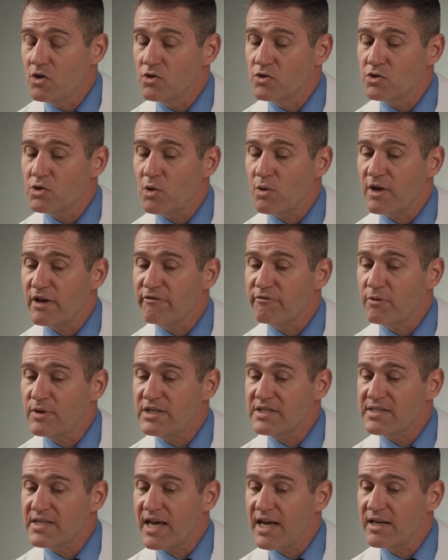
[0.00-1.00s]
So if we
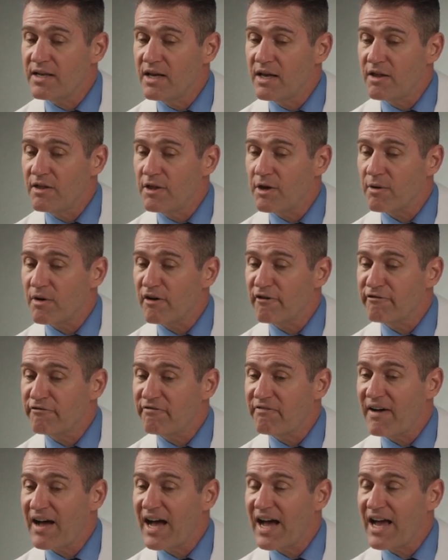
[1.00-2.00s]
said there are
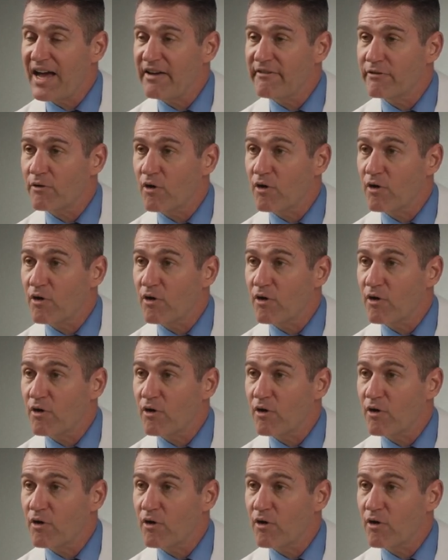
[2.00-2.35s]
five,